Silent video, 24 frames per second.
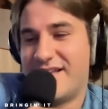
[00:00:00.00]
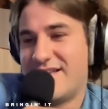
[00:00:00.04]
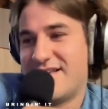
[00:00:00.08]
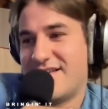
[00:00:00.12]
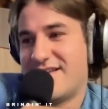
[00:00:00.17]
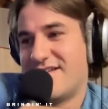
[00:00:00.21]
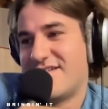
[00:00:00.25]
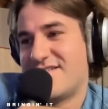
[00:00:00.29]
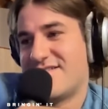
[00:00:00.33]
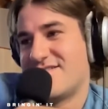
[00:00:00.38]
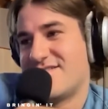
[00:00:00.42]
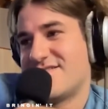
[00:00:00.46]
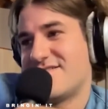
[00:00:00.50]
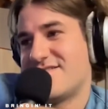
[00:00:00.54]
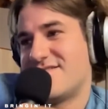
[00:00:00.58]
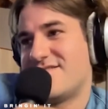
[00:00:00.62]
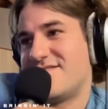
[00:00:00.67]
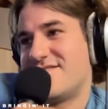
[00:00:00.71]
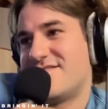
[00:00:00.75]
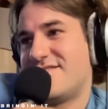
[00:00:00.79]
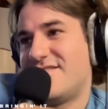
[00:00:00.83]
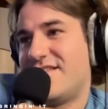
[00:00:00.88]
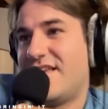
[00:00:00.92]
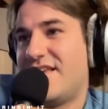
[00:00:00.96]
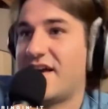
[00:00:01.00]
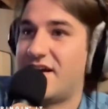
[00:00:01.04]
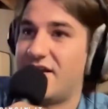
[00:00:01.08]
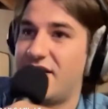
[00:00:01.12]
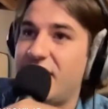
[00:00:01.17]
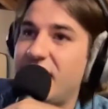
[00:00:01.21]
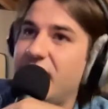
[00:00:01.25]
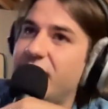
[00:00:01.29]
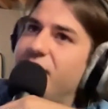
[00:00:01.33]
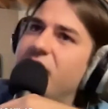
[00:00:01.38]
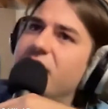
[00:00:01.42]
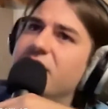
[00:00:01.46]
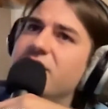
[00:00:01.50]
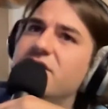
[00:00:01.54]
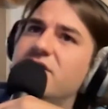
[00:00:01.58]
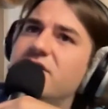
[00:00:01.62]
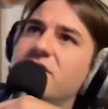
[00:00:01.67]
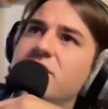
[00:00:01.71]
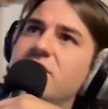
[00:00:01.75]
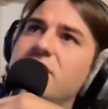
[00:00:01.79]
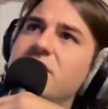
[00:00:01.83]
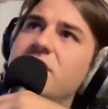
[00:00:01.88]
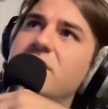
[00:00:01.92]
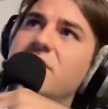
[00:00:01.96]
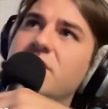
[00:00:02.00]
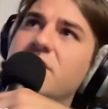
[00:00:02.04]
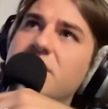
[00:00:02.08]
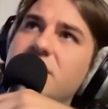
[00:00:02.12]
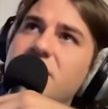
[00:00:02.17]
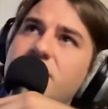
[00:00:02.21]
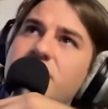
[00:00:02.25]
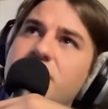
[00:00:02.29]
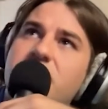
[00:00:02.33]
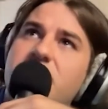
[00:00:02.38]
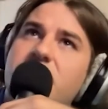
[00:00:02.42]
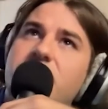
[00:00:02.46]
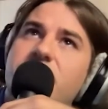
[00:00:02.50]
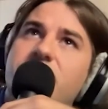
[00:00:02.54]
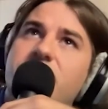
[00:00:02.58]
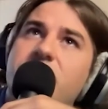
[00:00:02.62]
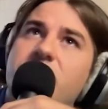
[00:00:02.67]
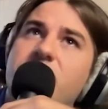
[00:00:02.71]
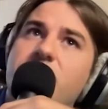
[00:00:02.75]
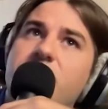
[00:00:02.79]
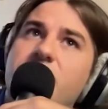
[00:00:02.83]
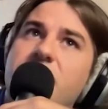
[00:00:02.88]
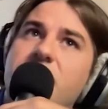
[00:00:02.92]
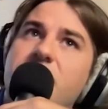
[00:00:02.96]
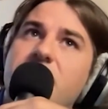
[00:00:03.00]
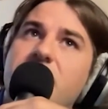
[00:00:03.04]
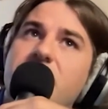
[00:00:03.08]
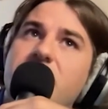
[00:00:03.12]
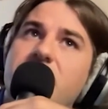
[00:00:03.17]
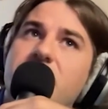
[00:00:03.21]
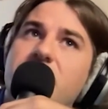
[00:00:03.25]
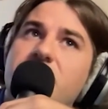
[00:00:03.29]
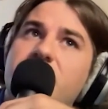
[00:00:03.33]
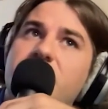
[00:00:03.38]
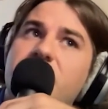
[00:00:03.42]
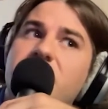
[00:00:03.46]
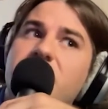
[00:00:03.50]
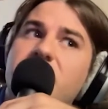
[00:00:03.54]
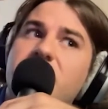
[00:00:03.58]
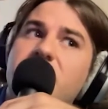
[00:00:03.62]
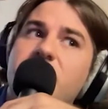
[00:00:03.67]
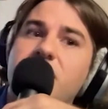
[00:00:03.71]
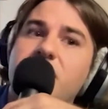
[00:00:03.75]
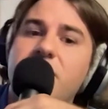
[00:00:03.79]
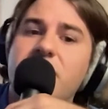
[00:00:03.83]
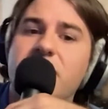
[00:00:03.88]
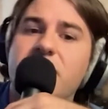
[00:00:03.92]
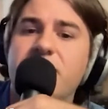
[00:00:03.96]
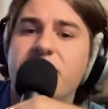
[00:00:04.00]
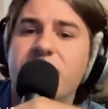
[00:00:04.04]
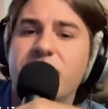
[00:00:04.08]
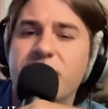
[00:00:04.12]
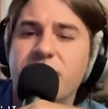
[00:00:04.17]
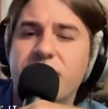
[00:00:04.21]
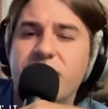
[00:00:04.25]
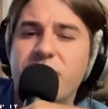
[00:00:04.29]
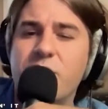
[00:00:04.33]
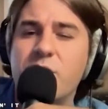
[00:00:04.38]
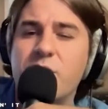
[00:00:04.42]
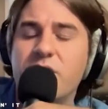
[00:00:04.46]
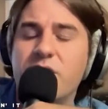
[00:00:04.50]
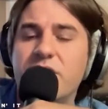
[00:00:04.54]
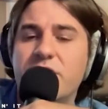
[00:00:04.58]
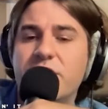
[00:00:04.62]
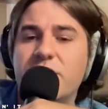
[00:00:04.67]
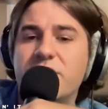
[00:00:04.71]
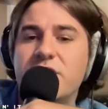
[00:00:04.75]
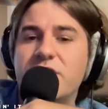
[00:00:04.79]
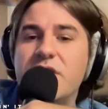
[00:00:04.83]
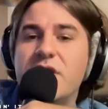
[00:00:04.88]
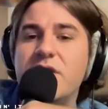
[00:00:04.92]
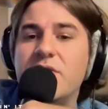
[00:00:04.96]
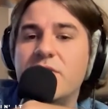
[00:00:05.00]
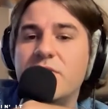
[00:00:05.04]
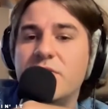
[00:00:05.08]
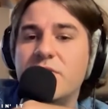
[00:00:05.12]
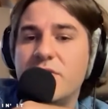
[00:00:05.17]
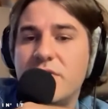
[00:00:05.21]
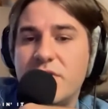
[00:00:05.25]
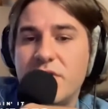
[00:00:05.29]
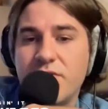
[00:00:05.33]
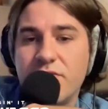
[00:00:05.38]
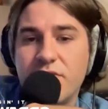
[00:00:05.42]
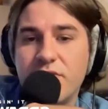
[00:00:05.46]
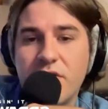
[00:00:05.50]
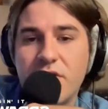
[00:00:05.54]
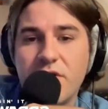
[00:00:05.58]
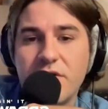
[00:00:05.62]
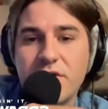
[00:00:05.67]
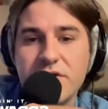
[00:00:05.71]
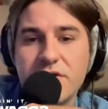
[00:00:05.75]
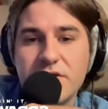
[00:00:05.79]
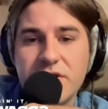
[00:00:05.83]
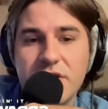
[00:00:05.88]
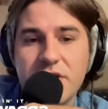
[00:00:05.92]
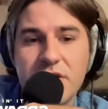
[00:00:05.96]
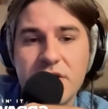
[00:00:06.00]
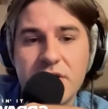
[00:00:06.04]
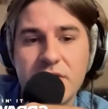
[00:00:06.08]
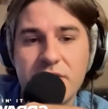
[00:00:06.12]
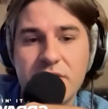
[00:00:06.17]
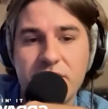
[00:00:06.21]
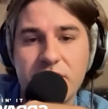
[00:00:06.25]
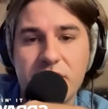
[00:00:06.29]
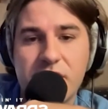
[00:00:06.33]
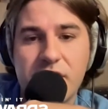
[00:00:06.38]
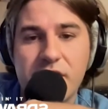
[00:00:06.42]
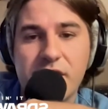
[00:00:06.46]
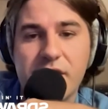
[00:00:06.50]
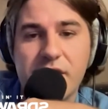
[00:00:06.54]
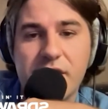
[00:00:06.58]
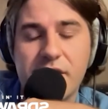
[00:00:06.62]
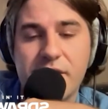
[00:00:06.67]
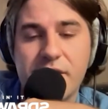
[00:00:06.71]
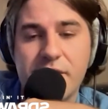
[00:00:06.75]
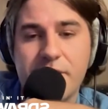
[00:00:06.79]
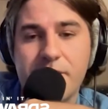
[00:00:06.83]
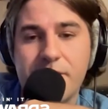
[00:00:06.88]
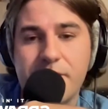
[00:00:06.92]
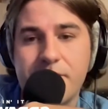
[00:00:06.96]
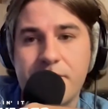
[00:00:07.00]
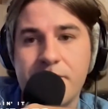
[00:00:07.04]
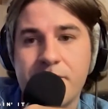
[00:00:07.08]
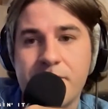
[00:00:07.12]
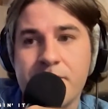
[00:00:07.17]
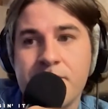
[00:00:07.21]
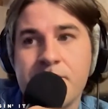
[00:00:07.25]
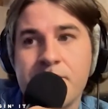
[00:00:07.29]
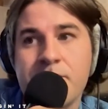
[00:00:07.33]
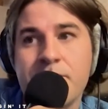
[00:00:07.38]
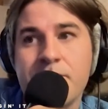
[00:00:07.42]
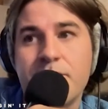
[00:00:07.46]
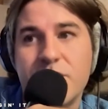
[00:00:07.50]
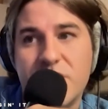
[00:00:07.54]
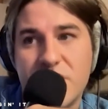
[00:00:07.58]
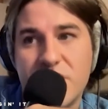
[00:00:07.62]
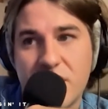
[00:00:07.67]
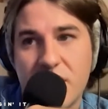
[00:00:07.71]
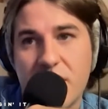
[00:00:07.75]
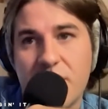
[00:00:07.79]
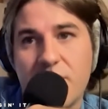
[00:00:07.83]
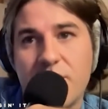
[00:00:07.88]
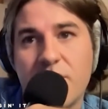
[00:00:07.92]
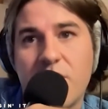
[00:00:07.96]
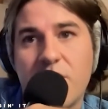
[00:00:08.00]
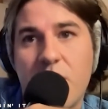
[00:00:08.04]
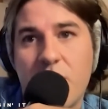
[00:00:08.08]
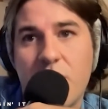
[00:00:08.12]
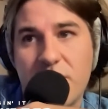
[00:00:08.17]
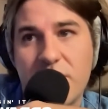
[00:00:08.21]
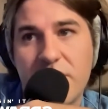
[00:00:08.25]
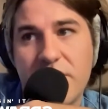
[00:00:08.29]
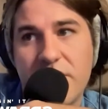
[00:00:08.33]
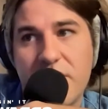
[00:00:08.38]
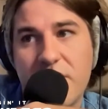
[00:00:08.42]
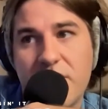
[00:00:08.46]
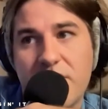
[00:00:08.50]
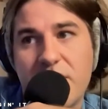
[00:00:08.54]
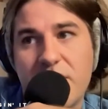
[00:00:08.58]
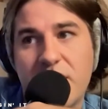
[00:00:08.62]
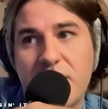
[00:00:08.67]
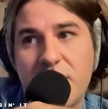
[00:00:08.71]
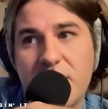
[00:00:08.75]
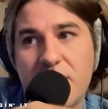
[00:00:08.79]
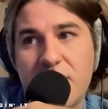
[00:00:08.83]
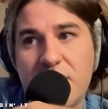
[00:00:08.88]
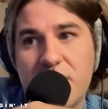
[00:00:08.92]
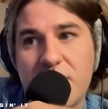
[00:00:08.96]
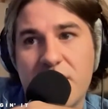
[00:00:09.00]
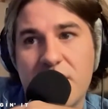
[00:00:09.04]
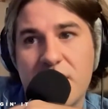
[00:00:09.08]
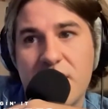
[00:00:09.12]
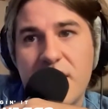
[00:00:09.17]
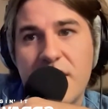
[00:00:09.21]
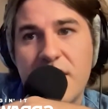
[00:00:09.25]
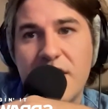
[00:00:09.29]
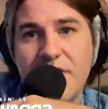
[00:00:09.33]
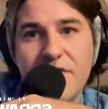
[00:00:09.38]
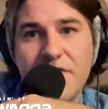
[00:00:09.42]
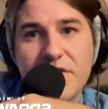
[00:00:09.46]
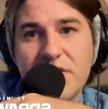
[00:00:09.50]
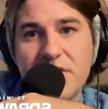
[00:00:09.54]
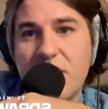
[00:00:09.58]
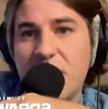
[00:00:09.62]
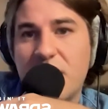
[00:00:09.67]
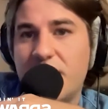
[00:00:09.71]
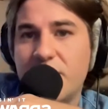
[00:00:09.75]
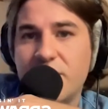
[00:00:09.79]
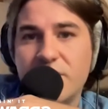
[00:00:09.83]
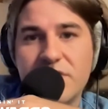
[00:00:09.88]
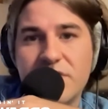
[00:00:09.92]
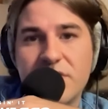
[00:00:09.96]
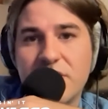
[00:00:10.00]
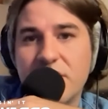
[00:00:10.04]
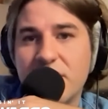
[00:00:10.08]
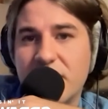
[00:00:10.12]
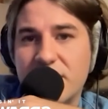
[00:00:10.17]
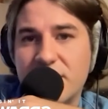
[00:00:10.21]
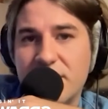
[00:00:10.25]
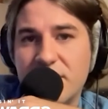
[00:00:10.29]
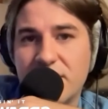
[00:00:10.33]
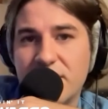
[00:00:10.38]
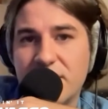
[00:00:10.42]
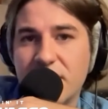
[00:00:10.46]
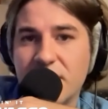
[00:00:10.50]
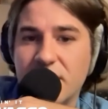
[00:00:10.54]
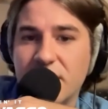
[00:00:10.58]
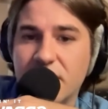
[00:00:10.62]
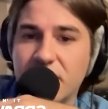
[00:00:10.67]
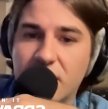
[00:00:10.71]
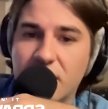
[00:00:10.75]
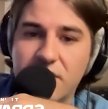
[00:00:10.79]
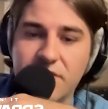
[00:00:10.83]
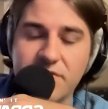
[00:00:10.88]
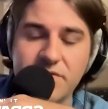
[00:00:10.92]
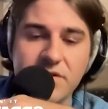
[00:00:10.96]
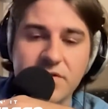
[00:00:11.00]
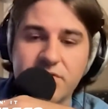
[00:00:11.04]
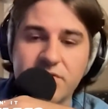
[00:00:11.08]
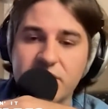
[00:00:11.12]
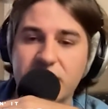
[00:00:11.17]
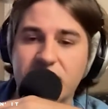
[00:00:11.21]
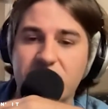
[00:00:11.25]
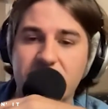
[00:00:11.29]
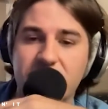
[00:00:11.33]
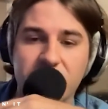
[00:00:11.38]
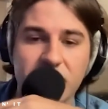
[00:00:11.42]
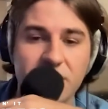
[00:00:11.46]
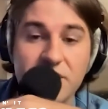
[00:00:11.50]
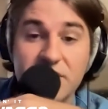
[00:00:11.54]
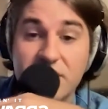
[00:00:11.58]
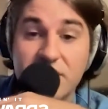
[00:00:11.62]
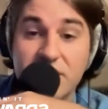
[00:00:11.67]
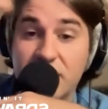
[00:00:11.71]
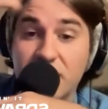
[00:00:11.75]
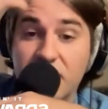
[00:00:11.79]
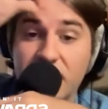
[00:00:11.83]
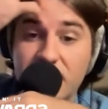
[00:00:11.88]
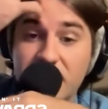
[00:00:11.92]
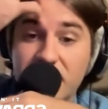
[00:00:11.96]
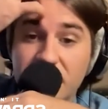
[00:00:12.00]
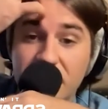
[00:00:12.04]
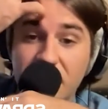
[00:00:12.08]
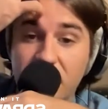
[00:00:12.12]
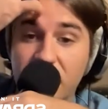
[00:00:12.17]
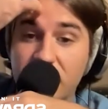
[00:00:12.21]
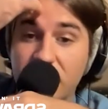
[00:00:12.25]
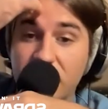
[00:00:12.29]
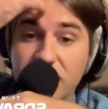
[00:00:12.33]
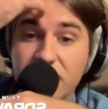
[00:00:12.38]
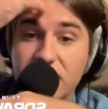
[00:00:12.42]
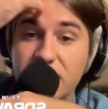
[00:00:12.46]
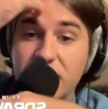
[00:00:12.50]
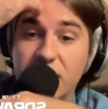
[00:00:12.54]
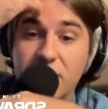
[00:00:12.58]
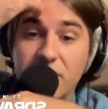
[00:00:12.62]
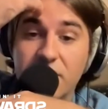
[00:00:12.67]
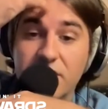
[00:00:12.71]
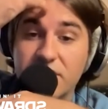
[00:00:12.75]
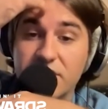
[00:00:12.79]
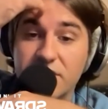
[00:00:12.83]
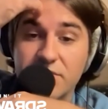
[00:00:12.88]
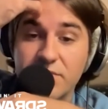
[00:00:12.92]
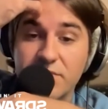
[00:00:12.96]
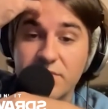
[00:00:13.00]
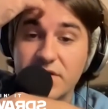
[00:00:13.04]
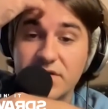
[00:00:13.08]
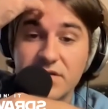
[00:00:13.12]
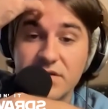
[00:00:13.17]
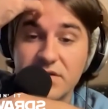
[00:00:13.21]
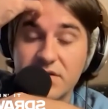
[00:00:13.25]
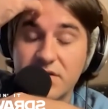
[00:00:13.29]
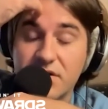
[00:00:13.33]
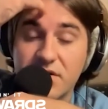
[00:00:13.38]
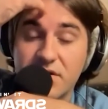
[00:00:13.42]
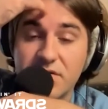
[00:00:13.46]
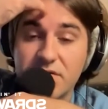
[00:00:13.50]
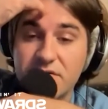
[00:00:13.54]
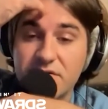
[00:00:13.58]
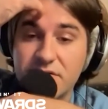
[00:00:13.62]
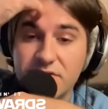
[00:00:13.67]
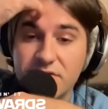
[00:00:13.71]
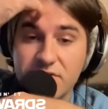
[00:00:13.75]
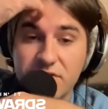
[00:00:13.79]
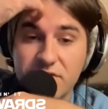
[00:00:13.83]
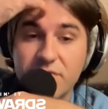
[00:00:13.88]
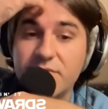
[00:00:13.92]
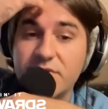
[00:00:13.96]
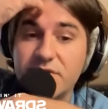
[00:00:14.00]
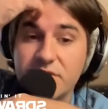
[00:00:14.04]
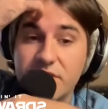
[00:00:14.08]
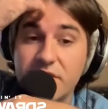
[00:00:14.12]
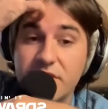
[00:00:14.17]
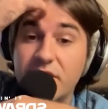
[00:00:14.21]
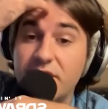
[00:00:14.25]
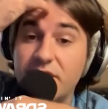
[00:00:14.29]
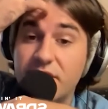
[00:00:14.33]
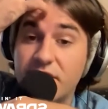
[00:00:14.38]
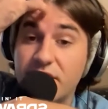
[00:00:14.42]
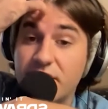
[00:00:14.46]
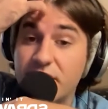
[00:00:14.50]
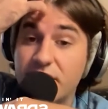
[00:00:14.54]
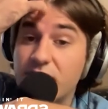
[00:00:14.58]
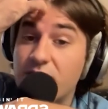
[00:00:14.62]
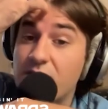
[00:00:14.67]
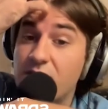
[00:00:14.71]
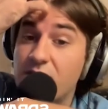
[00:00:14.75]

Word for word: Uh, yeah, and I've had a studio in this building for a bit. This building's been around for four years now with different artists in it. Um, so yeah, I recorded it all here and at the time i was collecting like a lot of different gear because you know i didn't own guitars or bass guitars or drums or anything